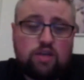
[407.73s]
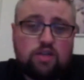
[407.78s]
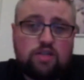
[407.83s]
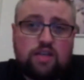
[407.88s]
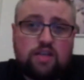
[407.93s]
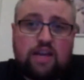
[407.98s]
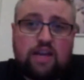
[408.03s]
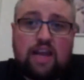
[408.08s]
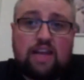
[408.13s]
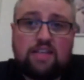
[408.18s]

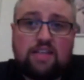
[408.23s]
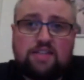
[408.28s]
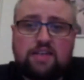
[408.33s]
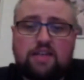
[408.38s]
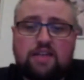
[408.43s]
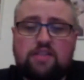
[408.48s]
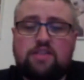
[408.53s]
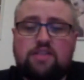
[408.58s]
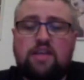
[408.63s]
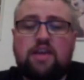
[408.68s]
Lausa's
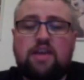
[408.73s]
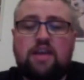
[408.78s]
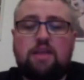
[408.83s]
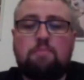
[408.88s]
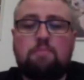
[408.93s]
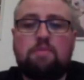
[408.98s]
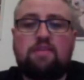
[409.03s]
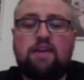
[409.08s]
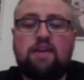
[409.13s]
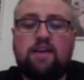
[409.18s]
Achilles
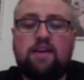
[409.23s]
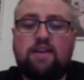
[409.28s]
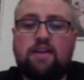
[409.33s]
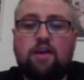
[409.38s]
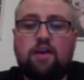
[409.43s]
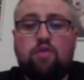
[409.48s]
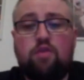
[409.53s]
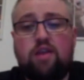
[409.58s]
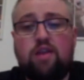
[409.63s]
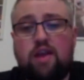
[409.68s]
heel is, that he
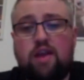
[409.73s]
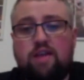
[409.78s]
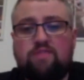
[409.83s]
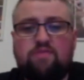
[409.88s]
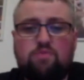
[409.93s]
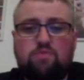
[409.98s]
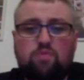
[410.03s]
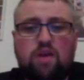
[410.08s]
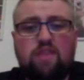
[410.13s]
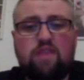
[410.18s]
can be taken
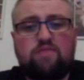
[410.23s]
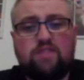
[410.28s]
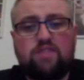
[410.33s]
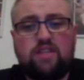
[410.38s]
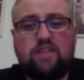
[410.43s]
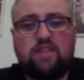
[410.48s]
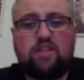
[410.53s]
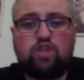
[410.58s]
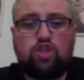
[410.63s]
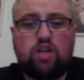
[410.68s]
down. And
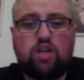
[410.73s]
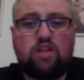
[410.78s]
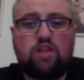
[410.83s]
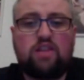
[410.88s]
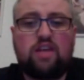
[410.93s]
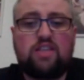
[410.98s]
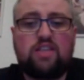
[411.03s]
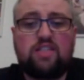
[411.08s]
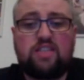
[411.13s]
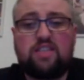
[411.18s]
we have
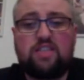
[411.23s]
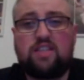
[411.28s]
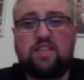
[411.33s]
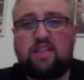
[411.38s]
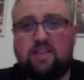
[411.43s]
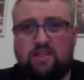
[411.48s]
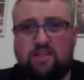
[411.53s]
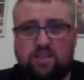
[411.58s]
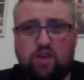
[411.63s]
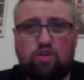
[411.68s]
seen that
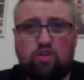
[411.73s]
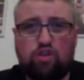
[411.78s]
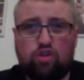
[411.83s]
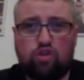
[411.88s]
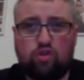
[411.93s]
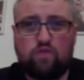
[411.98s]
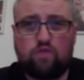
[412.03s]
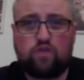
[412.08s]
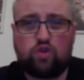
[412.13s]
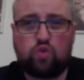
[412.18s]
Shelton is decent.
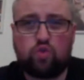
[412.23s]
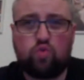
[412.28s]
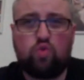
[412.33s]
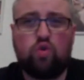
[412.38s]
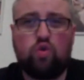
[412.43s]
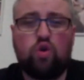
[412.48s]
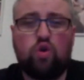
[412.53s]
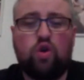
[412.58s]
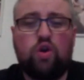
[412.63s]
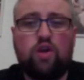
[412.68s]
He's on the
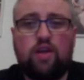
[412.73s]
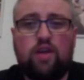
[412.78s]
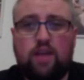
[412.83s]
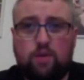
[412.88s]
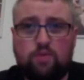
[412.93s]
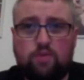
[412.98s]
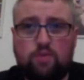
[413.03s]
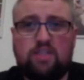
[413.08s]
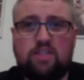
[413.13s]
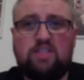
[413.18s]
tough
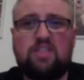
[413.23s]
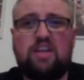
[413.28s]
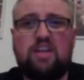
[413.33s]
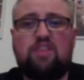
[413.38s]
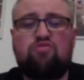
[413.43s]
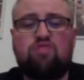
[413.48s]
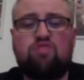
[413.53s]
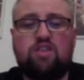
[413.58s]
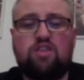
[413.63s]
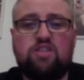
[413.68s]
show.
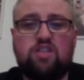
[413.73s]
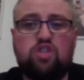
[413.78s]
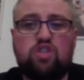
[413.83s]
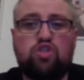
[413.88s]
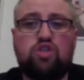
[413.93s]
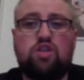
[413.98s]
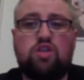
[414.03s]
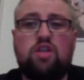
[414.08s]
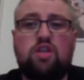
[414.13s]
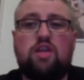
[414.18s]
He was decent
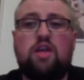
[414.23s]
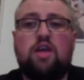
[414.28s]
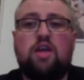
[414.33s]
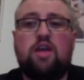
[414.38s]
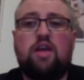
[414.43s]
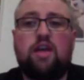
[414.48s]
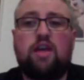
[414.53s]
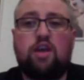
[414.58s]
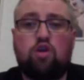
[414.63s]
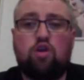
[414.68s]
in
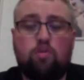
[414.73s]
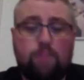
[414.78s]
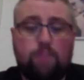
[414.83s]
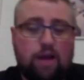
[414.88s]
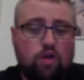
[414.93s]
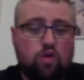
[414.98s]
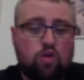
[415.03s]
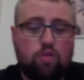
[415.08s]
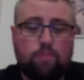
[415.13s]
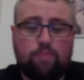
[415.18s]
transition.
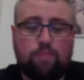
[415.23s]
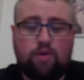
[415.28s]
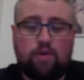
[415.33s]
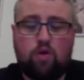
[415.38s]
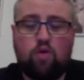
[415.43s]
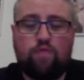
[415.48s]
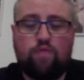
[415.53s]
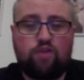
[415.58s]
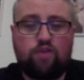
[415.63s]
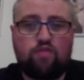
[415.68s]
He got
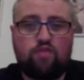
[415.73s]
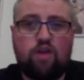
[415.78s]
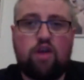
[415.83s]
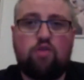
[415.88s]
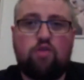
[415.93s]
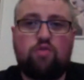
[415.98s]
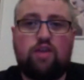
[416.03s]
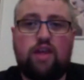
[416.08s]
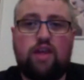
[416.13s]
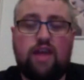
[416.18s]
back up
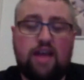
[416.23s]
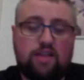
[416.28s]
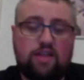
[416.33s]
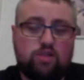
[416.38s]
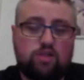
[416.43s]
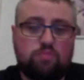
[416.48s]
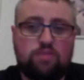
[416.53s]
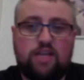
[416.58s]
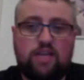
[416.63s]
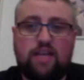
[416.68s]
off the
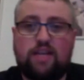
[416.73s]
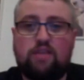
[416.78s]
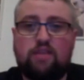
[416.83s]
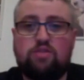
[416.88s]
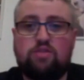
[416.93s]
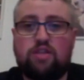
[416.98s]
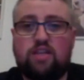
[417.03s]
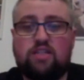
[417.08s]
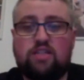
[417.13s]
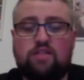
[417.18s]
ground. He had
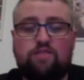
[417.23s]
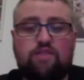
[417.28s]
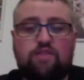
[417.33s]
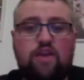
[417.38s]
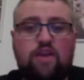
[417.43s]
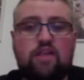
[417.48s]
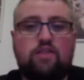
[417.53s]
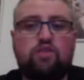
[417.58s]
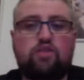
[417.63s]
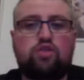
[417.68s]
some
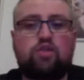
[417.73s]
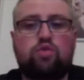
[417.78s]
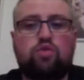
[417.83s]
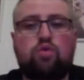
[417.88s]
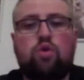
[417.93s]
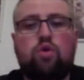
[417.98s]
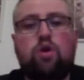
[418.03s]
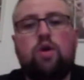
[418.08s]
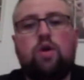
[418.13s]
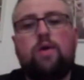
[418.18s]
takedowns against the
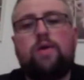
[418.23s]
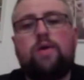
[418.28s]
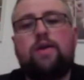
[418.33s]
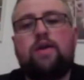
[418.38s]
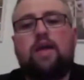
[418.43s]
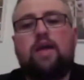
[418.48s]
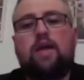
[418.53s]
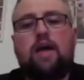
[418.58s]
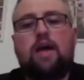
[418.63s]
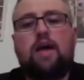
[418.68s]
fence.
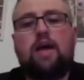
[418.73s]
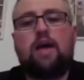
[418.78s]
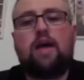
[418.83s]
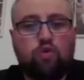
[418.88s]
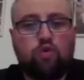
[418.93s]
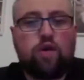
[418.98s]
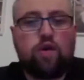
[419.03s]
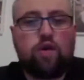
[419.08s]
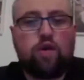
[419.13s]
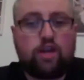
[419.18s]
So
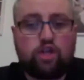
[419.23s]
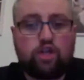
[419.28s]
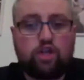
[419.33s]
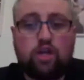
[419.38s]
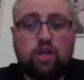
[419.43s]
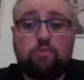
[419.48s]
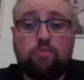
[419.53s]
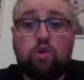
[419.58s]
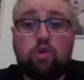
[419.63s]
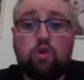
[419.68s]
I'm going to go
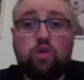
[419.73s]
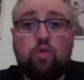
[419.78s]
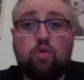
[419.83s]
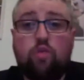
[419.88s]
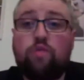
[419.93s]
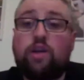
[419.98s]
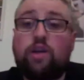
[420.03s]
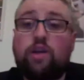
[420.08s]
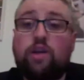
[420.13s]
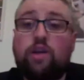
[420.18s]
Eric Shelton. I'm
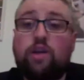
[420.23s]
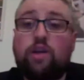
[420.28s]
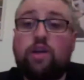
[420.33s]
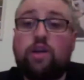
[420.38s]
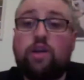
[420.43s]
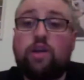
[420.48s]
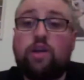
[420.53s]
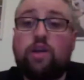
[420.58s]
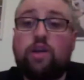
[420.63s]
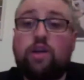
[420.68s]
going to go via
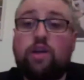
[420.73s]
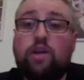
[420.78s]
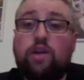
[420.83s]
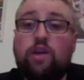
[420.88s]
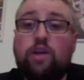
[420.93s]
decision.